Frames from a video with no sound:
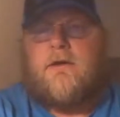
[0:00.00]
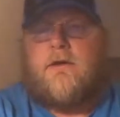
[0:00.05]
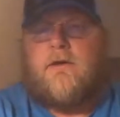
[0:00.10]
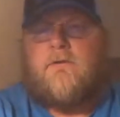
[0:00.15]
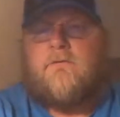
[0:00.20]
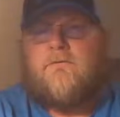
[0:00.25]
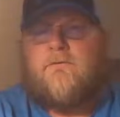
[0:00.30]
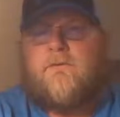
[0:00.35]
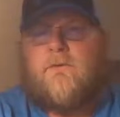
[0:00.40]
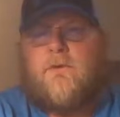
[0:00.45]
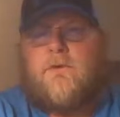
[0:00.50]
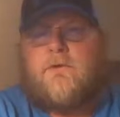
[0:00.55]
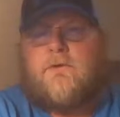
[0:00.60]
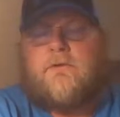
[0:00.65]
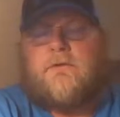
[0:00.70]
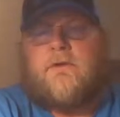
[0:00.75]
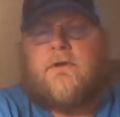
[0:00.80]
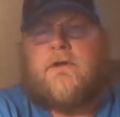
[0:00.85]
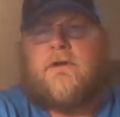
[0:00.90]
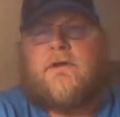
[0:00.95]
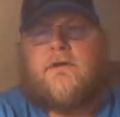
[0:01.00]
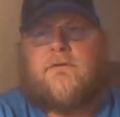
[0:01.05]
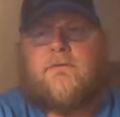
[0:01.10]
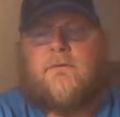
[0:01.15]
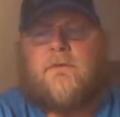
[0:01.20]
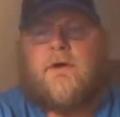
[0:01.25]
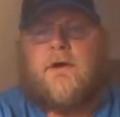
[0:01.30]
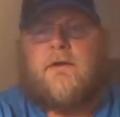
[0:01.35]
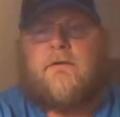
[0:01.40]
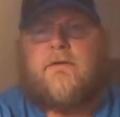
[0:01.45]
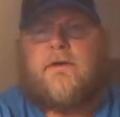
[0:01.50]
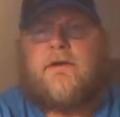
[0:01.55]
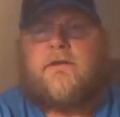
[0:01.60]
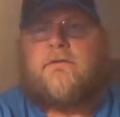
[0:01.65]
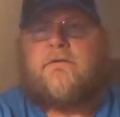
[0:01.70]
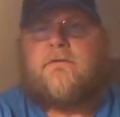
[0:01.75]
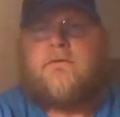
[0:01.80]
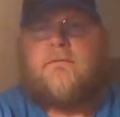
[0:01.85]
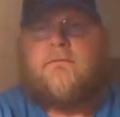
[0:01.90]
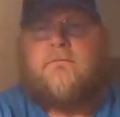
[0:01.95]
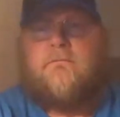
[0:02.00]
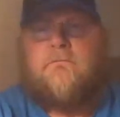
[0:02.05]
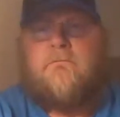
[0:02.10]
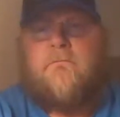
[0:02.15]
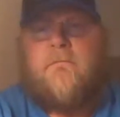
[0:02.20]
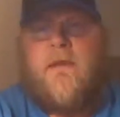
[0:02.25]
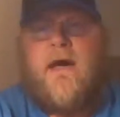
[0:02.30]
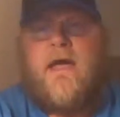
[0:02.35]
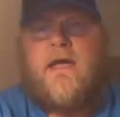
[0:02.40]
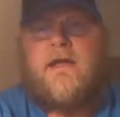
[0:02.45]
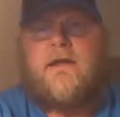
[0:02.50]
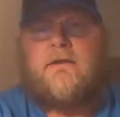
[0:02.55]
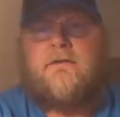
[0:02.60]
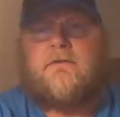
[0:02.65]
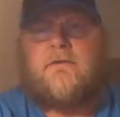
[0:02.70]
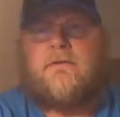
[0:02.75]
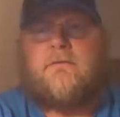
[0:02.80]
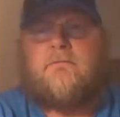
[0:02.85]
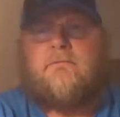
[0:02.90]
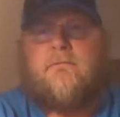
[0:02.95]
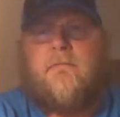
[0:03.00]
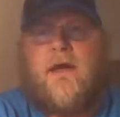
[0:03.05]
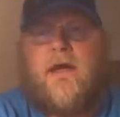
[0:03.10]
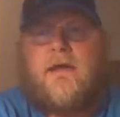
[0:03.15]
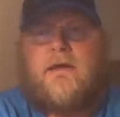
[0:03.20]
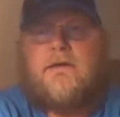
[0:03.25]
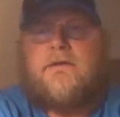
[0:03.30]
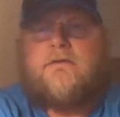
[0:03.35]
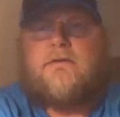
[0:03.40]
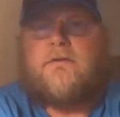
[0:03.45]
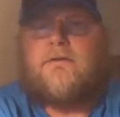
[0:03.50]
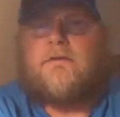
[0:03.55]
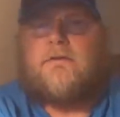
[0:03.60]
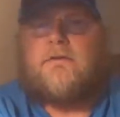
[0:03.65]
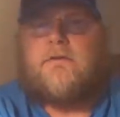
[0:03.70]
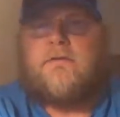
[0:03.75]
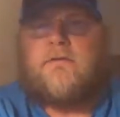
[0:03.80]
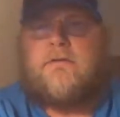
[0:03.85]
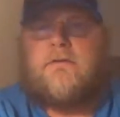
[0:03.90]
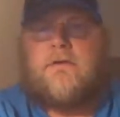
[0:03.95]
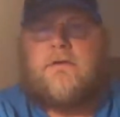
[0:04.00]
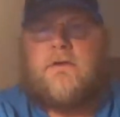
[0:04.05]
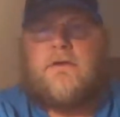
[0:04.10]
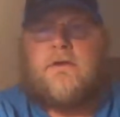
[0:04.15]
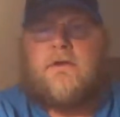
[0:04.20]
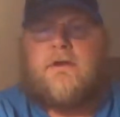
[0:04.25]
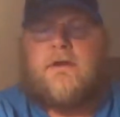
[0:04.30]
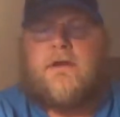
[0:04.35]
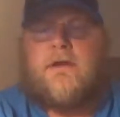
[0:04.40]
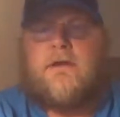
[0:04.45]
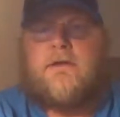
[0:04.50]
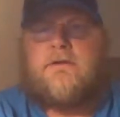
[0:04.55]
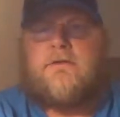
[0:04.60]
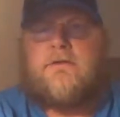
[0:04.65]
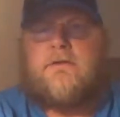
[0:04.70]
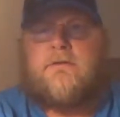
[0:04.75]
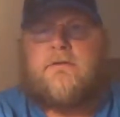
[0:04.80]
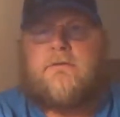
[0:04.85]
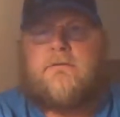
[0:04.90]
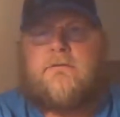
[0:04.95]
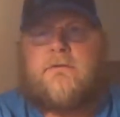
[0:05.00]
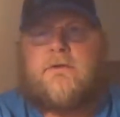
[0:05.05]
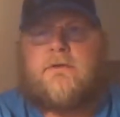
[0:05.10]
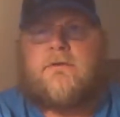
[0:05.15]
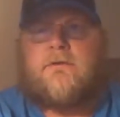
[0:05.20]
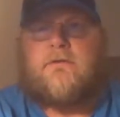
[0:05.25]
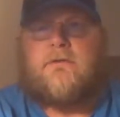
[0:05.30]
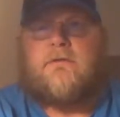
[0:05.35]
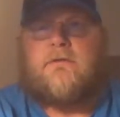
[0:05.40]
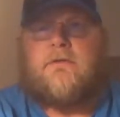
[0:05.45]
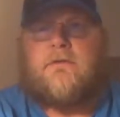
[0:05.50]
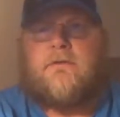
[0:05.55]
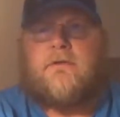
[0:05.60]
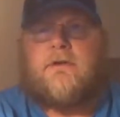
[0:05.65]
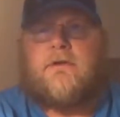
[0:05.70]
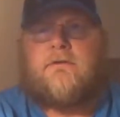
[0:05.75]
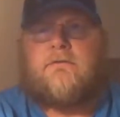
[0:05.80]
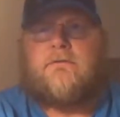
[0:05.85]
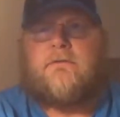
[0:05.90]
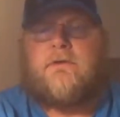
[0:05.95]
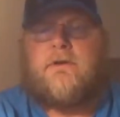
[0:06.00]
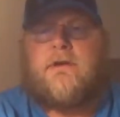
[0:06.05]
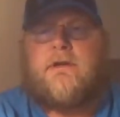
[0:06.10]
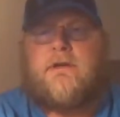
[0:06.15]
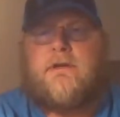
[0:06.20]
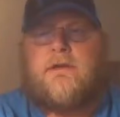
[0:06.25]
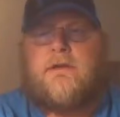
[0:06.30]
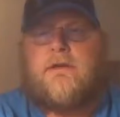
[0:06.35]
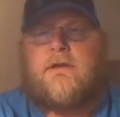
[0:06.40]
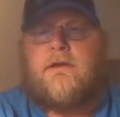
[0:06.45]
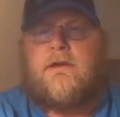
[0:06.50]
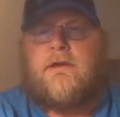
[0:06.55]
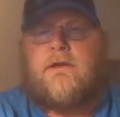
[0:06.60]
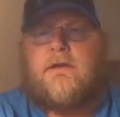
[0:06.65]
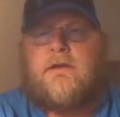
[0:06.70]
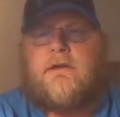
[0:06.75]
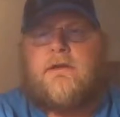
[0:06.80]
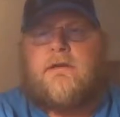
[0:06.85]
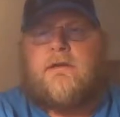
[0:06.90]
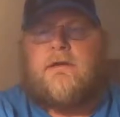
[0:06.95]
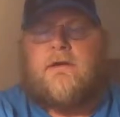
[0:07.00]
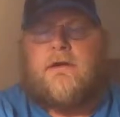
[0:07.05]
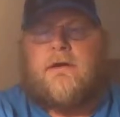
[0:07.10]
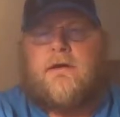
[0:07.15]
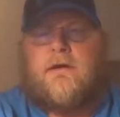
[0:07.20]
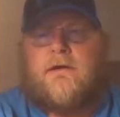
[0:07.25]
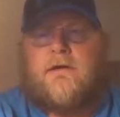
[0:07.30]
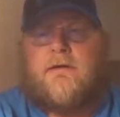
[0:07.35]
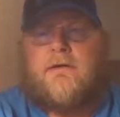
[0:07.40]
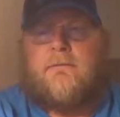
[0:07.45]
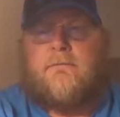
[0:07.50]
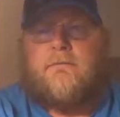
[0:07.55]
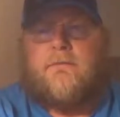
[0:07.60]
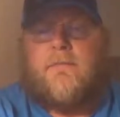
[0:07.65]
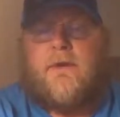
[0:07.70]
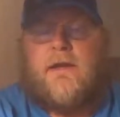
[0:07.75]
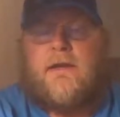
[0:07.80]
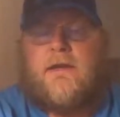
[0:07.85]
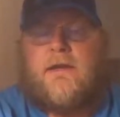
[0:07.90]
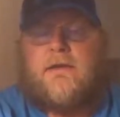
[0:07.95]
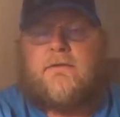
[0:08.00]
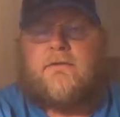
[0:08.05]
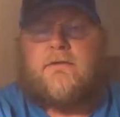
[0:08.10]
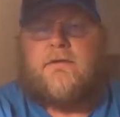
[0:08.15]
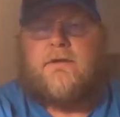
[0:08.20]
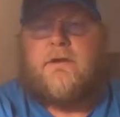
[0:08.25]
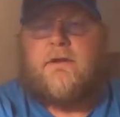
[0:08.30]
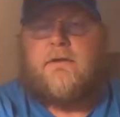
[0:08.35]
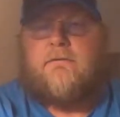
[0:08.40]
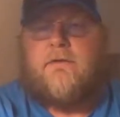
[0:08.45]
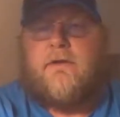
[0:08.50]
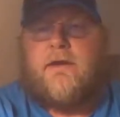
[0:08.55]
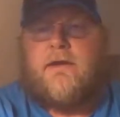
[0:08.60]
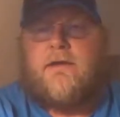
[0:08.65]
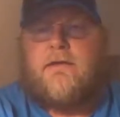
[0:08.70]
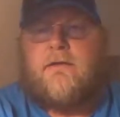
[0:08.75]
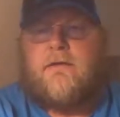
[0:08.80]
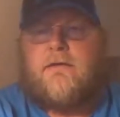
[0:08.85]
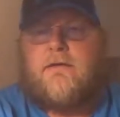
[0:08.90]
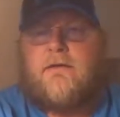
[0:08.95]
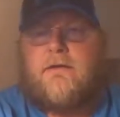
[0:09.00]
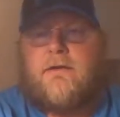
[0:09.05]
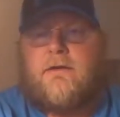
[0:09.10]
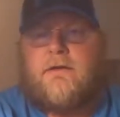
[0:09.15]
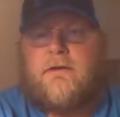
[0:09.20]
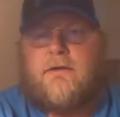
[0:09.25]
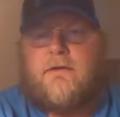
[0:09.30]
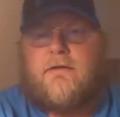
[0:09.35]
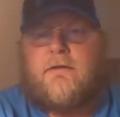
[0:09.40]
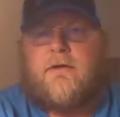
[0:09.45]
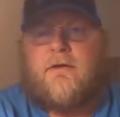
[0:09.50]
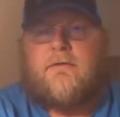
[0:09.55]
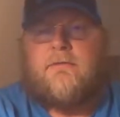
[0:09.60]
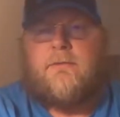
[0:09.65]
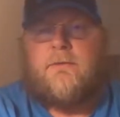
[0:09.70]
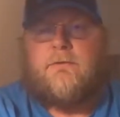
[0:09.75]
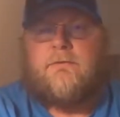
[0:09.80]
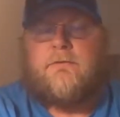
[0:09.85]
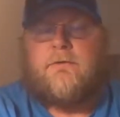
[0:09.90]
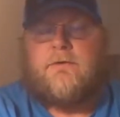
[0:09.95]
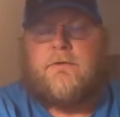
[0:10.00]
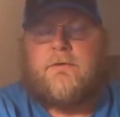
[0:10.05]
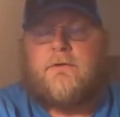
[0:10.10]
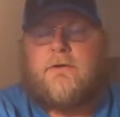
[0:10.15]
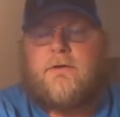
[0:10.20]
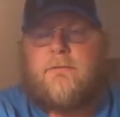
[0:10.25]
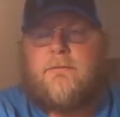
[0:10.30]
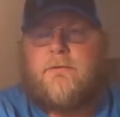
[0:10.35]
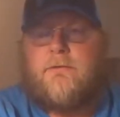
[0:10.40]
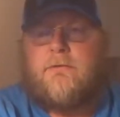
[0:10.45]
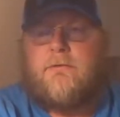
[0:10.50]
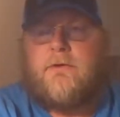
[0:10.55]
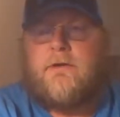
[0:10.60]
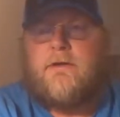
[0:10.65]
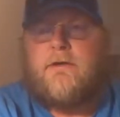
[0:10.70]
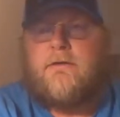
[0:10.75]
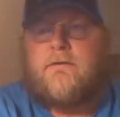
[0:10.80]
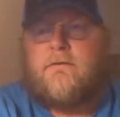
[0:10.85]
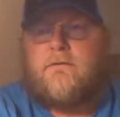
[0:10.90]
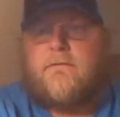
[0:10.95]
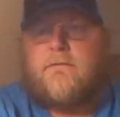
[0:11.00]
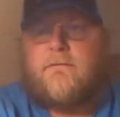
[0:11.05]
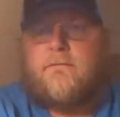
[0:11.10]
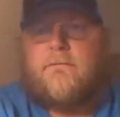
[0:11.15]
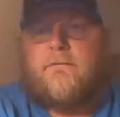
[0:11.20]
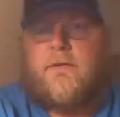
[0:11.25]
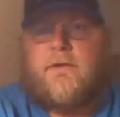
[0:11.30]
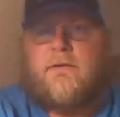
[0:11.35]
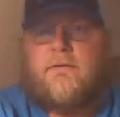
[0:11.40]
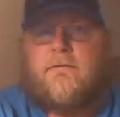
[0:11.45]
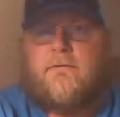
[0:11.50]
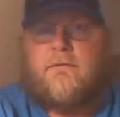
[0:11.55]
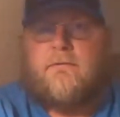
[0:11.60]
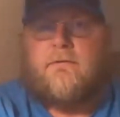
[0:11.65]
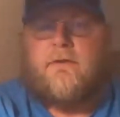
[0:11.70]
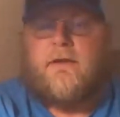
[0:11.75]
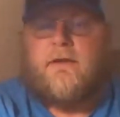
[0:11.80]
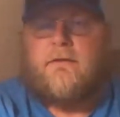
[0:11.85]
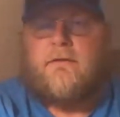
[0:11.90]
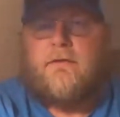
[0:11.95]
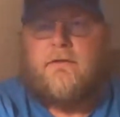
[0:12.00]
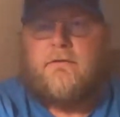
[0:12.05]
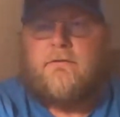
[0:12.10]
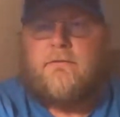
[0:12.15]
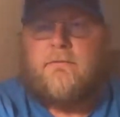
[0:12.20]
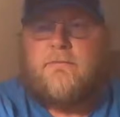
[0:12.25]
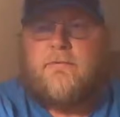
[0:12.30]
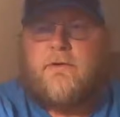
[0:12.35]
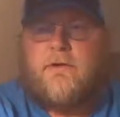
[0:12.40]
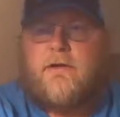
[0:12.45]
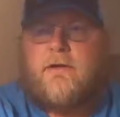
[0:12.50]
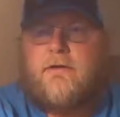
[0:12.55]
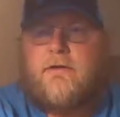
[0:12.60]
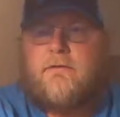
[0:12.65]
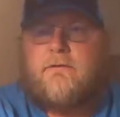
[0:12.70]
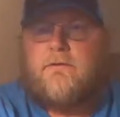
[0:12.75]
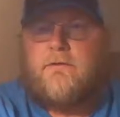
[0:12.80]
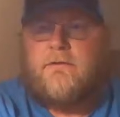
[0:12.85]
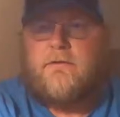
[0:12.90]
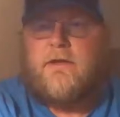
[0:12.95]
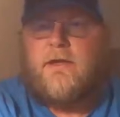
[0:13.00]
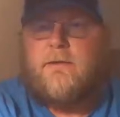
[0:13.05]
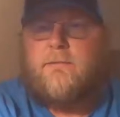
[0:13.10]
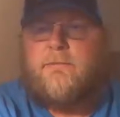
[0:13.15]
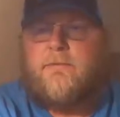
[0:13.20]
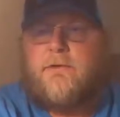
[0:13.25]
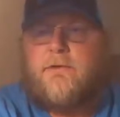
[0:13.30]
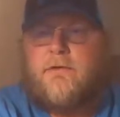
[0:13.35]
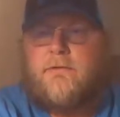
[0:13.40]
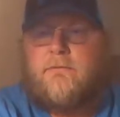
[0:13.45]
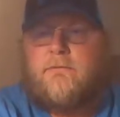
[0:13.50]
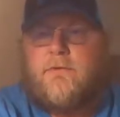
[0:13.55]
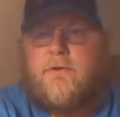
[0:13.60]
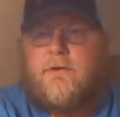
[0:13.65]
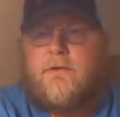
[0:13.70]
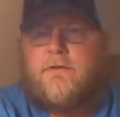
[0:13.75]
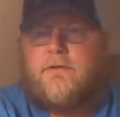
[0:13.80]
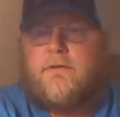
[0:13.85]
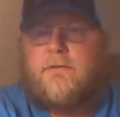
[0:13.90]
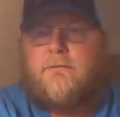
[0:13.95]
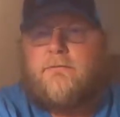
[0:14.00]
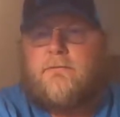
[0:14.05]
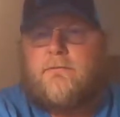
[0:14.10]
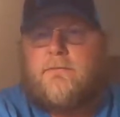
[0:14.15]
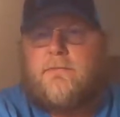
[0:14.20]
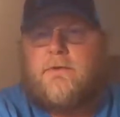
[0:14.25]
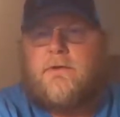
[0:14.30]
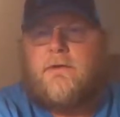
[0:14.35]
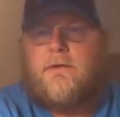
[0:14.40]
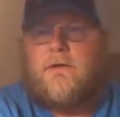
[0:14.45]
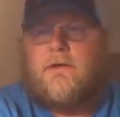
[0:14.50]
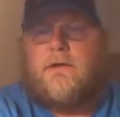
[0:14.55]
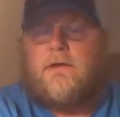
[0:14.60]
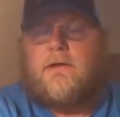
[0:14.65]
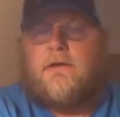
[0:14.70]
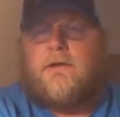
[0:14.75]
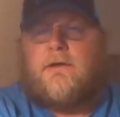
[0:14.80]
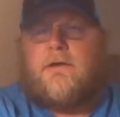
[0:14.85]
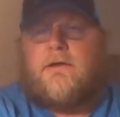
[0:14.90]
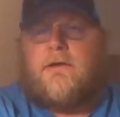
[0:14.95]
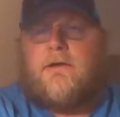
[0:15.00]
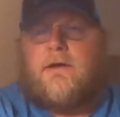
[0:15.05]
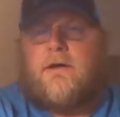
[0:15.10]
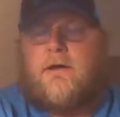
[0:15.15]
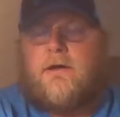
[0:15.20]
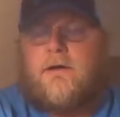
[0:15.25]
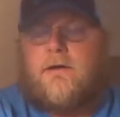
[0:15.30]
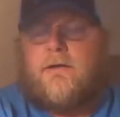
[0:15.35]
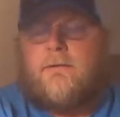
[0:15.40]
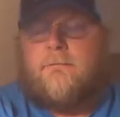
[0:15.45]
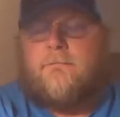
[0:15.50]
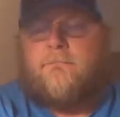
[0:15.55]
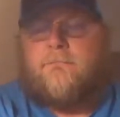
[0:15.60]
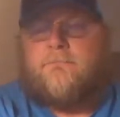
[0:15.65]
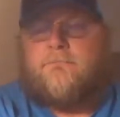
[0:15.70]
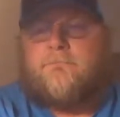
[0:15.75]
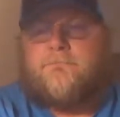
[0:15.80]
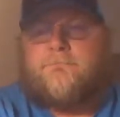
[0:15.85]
Unfortunately, his wife had some major, major issues with the delivery. Um, they actually have had her in a coma for a couple weeks, been saying lots of prayers and keeping up with him. Um,